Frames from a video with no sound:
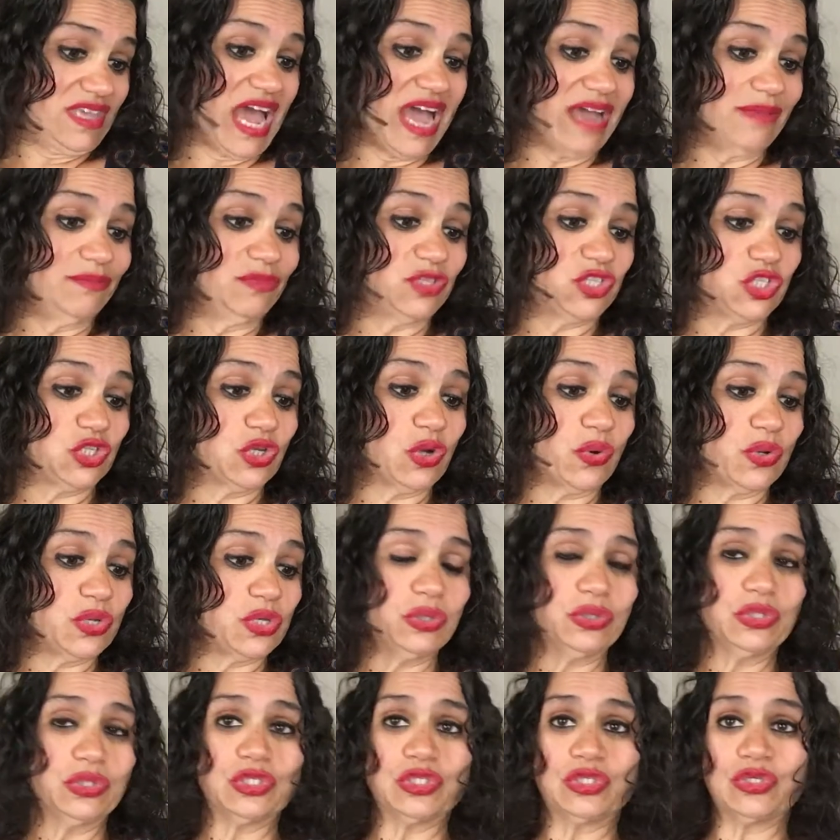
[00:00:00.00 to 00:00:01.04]
I'm so
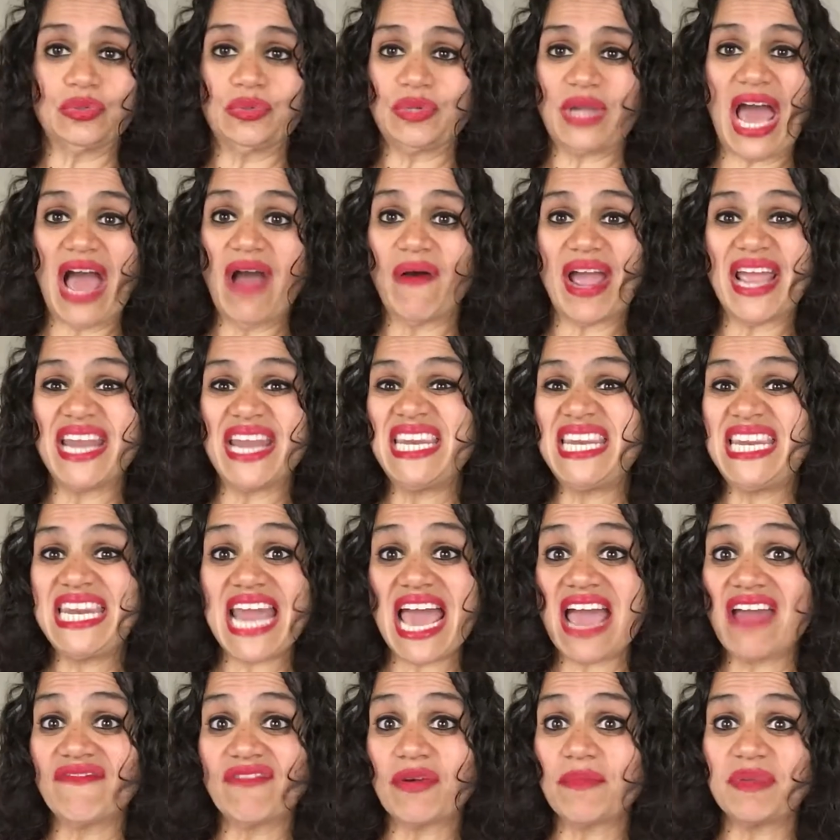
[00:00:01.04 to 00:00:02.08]
used to now. I
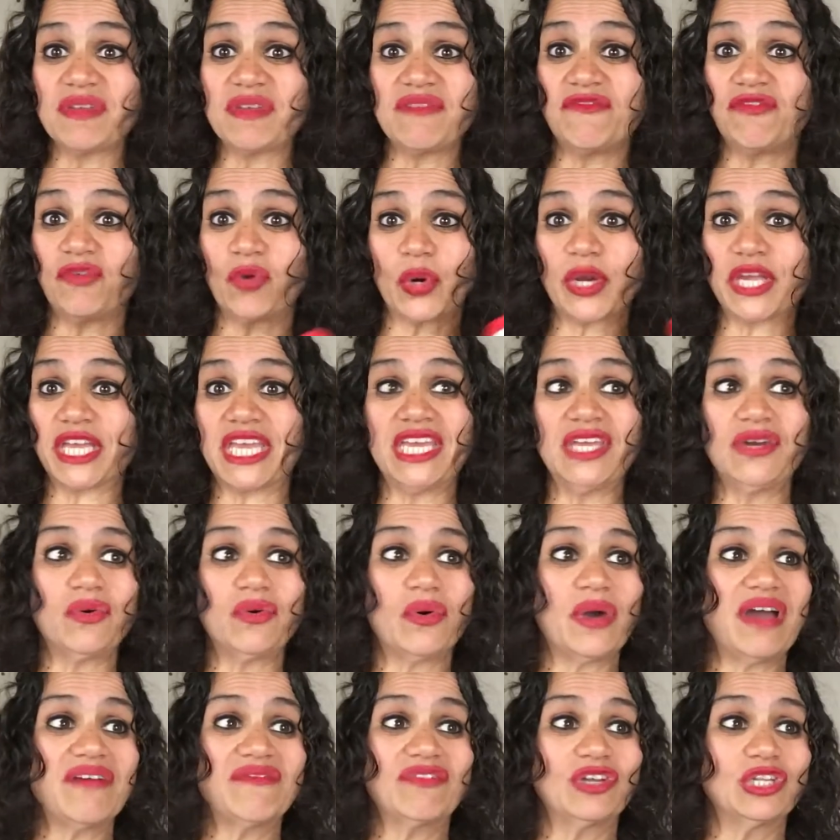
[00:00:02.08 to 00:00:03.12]
never before
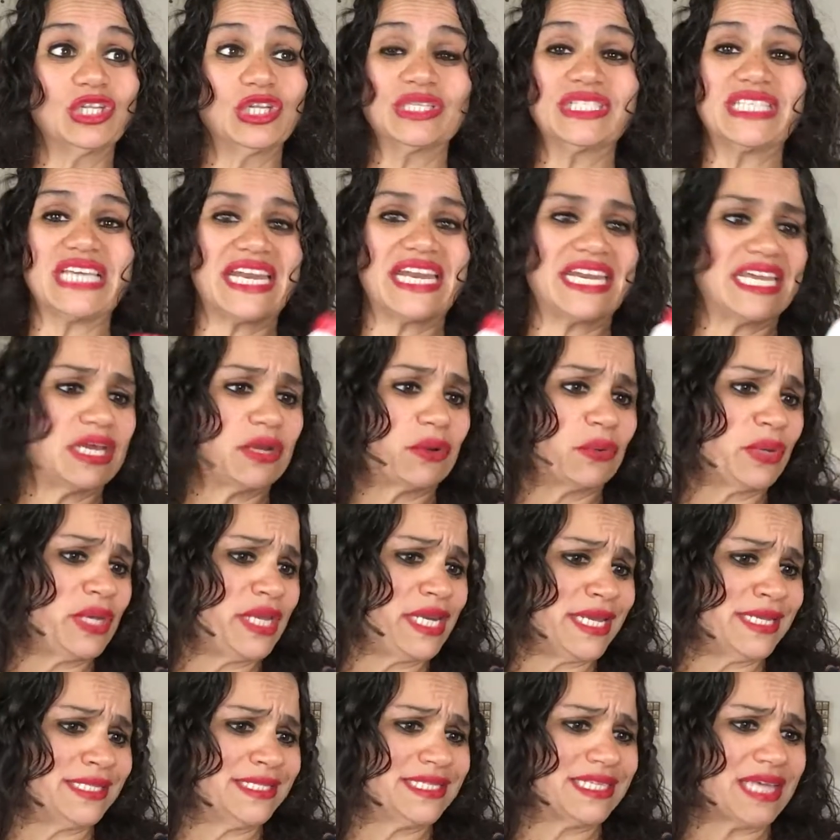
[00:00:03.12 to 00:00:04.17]
keto ever looked at
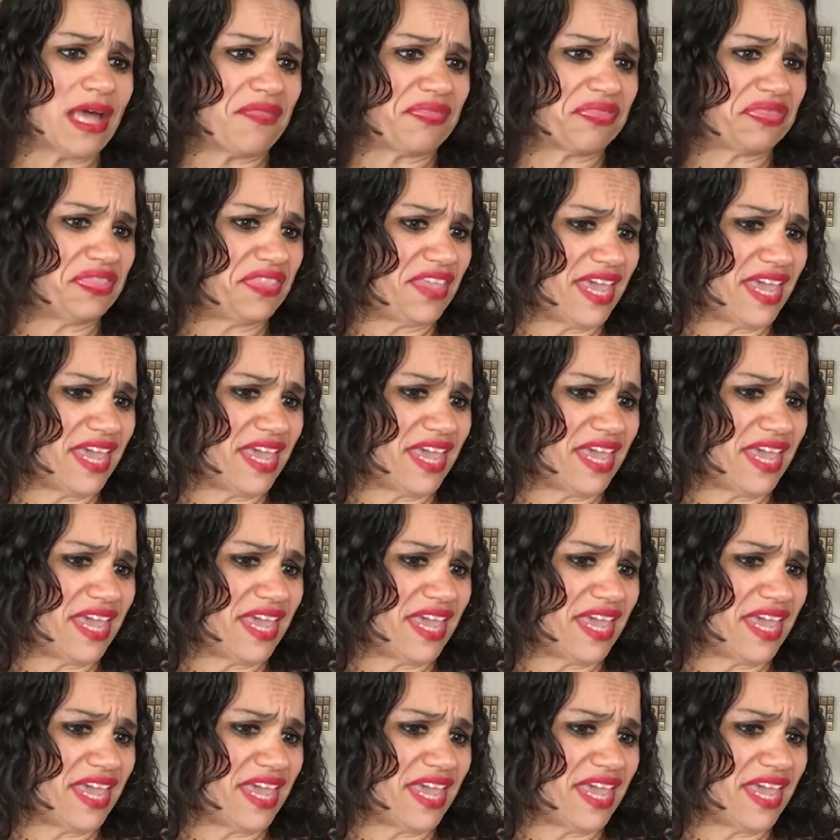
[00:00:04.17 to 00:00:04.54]
ingredients on